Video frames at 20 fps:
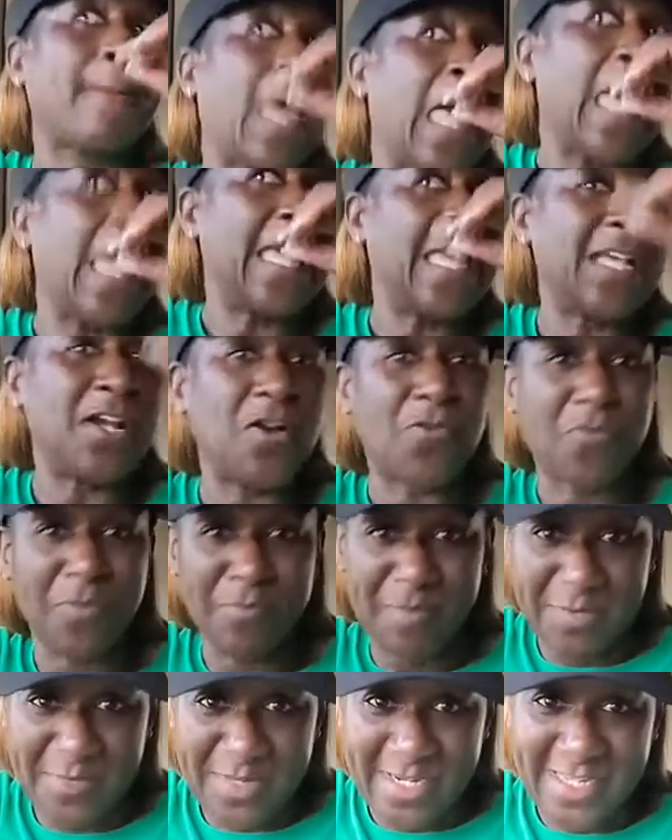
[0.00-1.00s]
he gonna
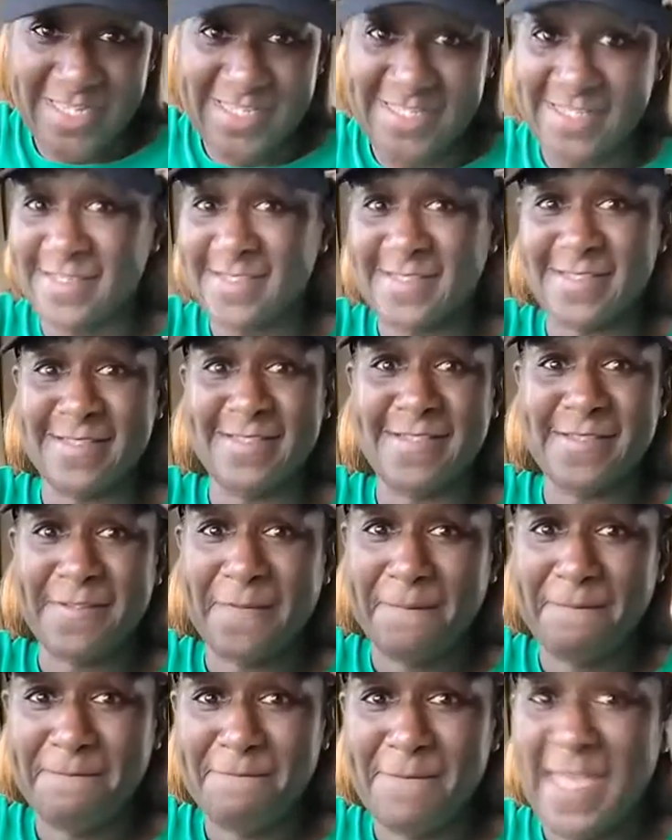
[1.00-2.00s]
remember this sister.
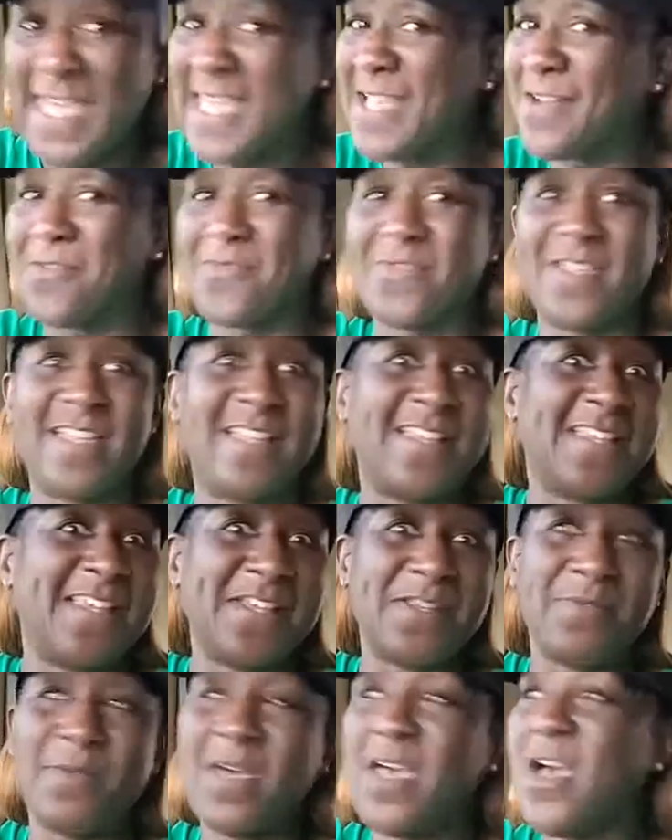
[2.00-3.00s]
He ain't gonna think
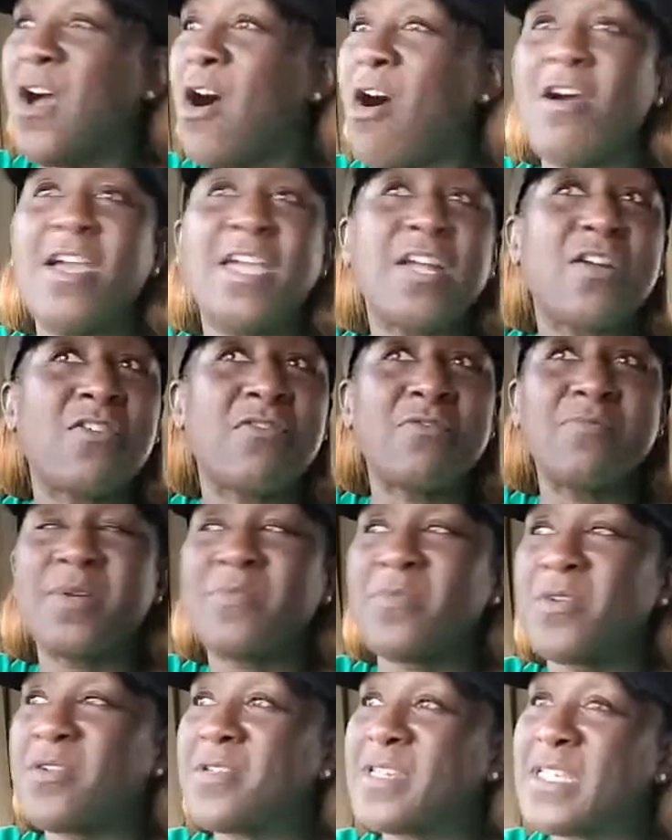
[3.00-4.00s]
nothing about. All he gonna
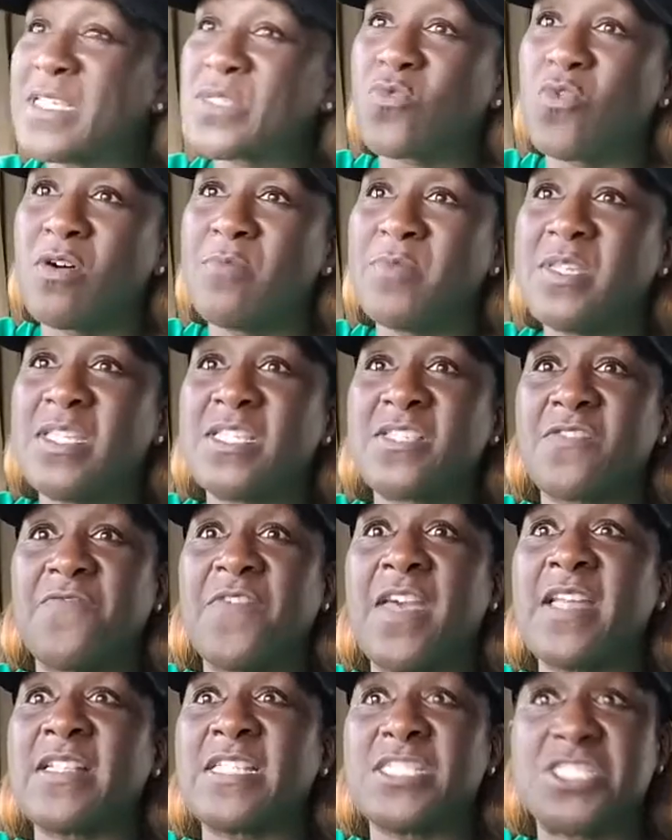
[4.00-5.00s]
remember on this woman is the
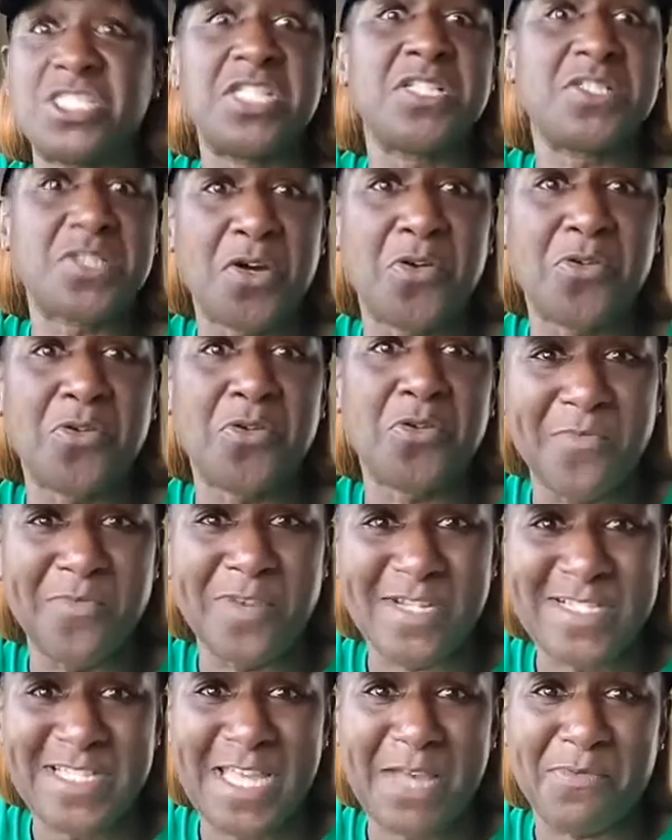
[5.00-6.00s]
fact that she told him
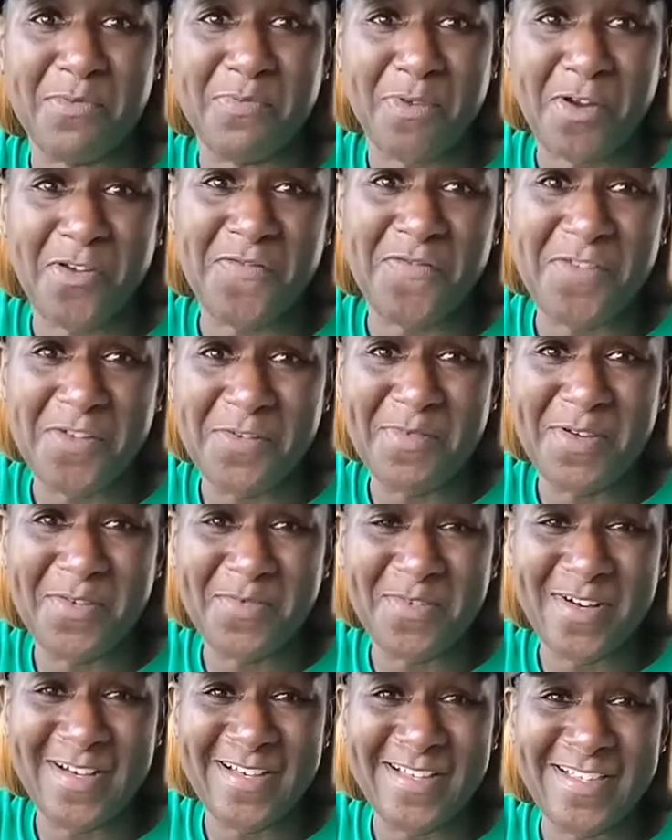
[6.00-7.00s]
what type of perfume
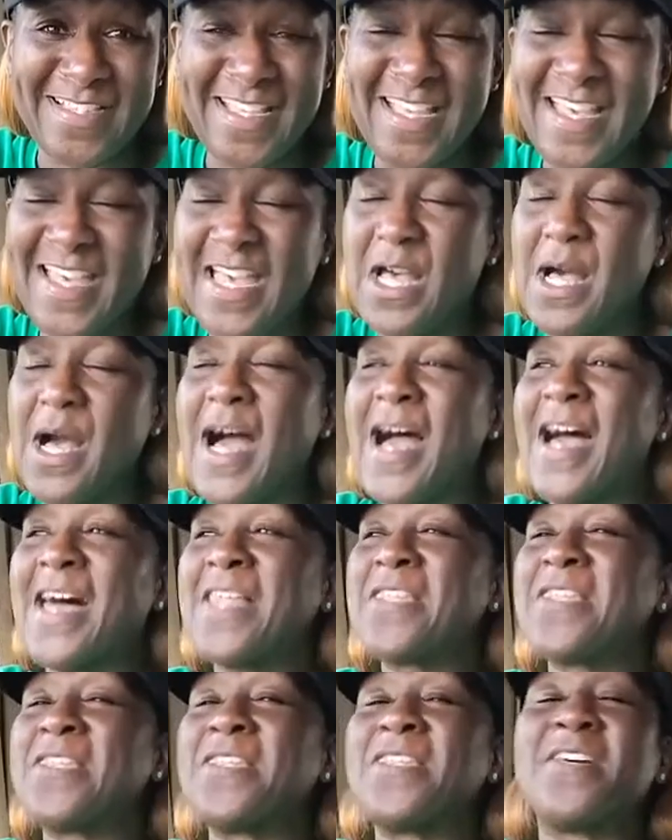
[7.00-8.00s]
it was.
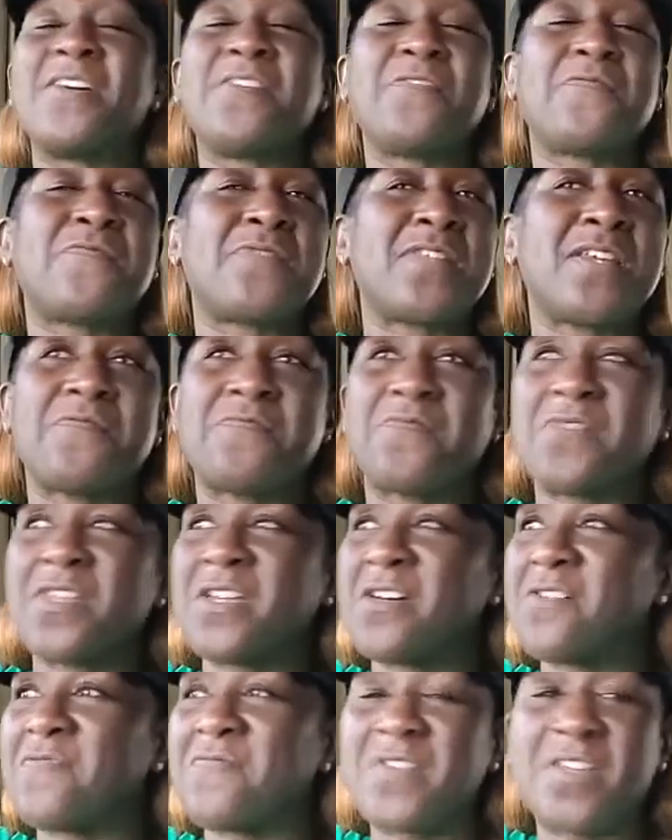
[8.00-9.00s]
I love
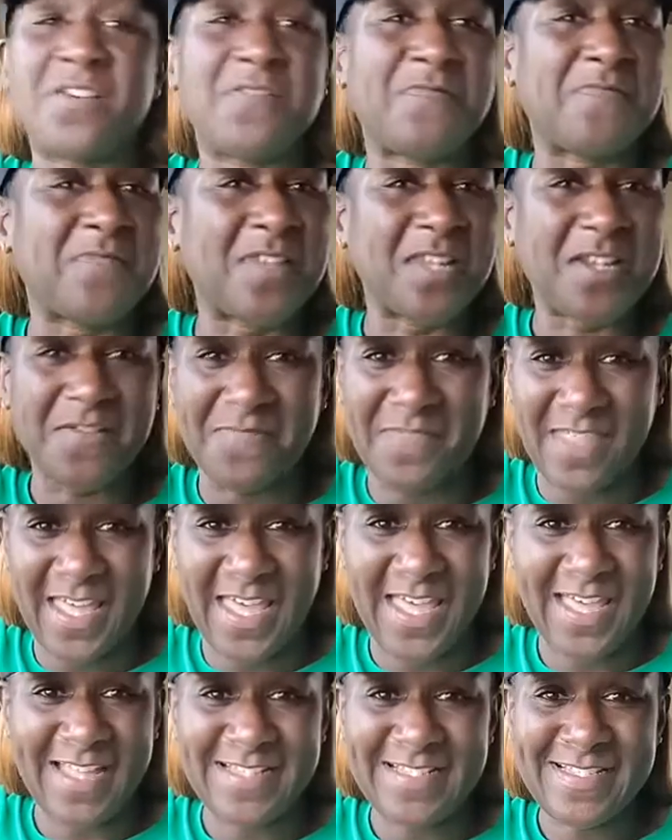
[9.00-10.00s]

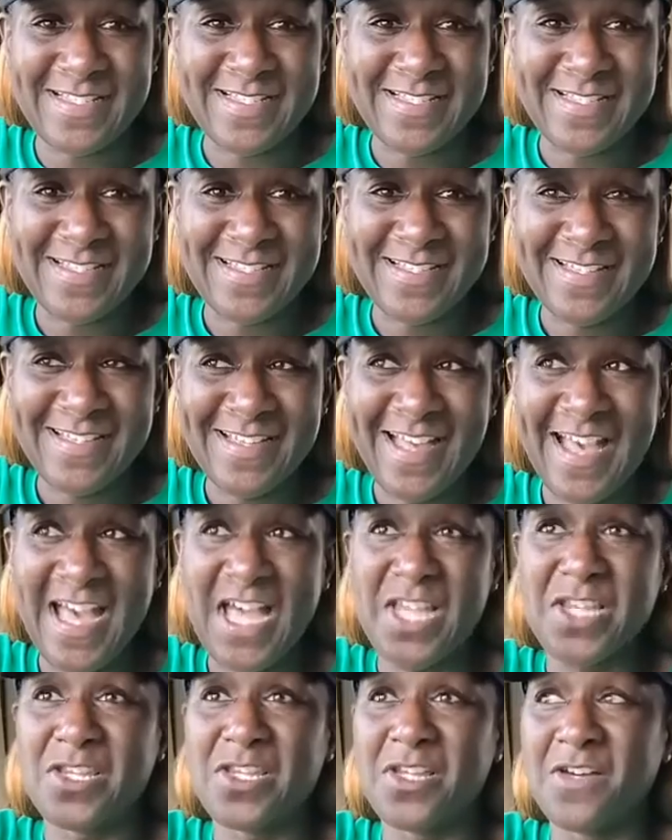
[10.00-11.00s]
that.
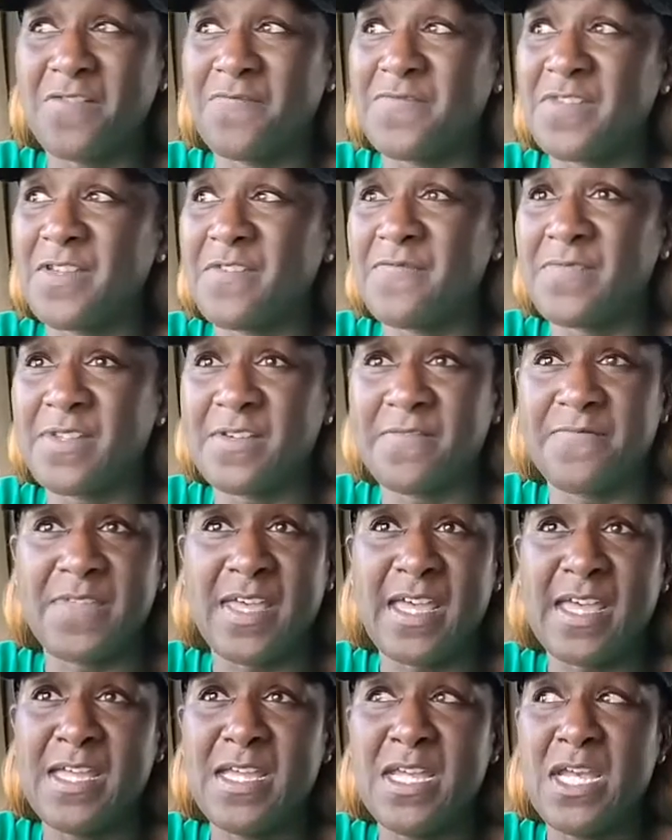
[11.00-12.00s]
I love
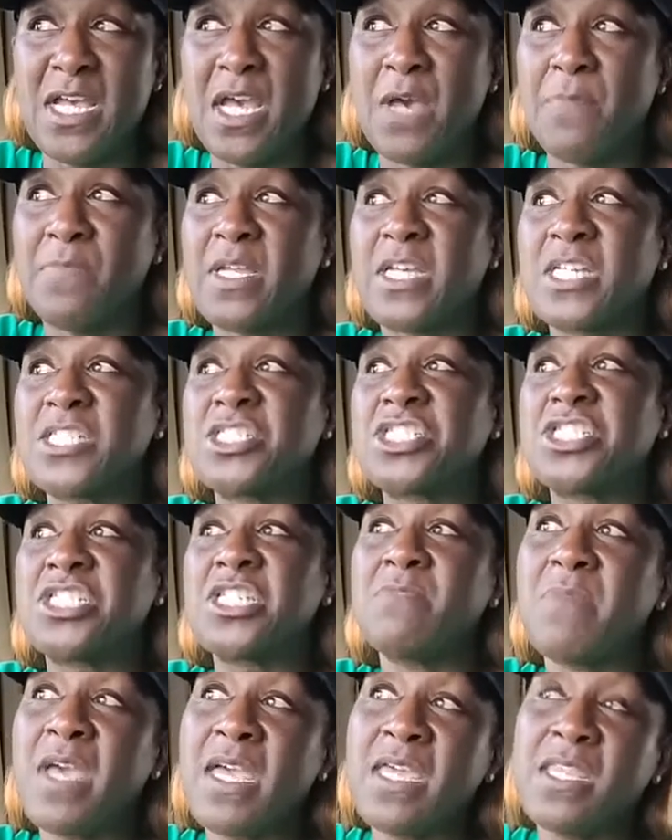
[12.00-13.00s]
that. Because
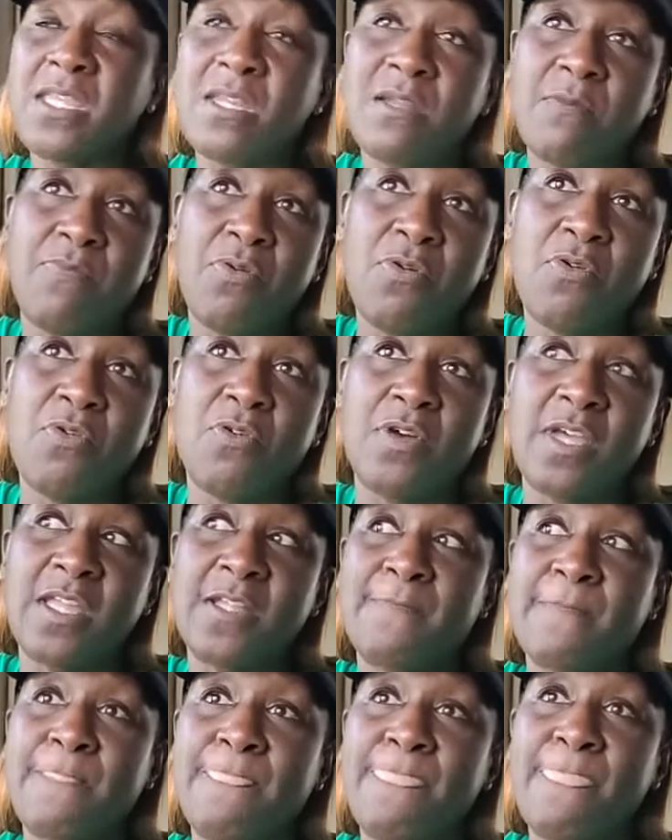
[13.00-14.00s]
she made it a
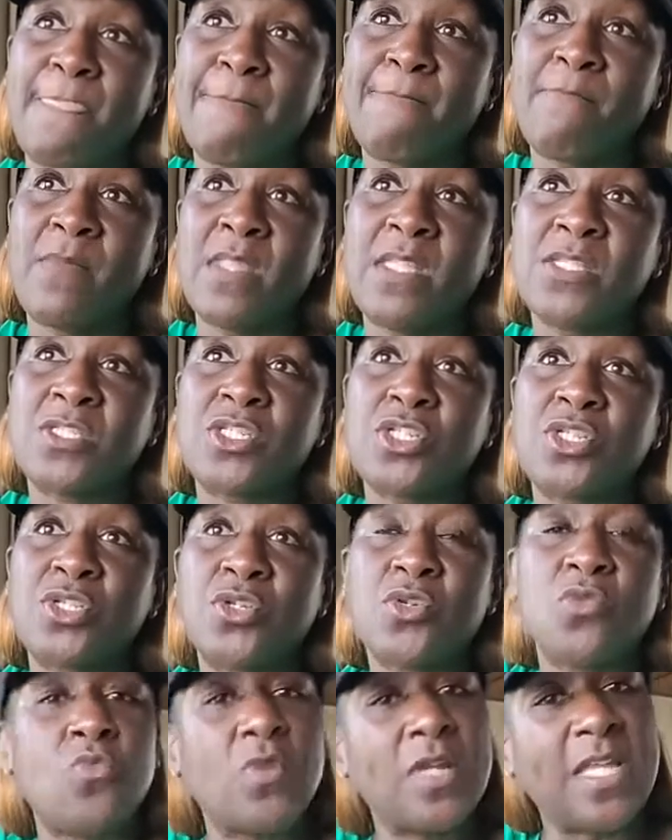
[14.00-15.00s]
point to
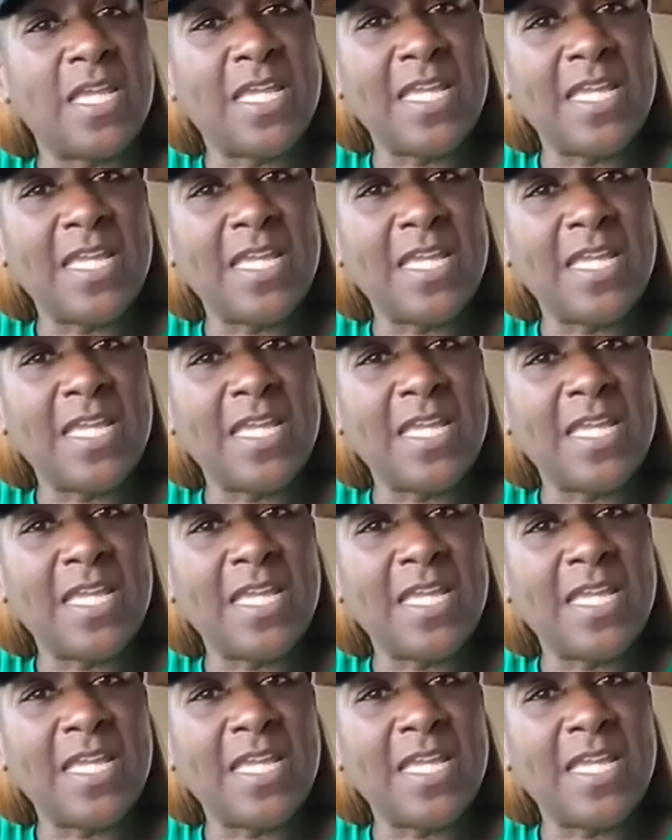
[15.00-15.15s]
do what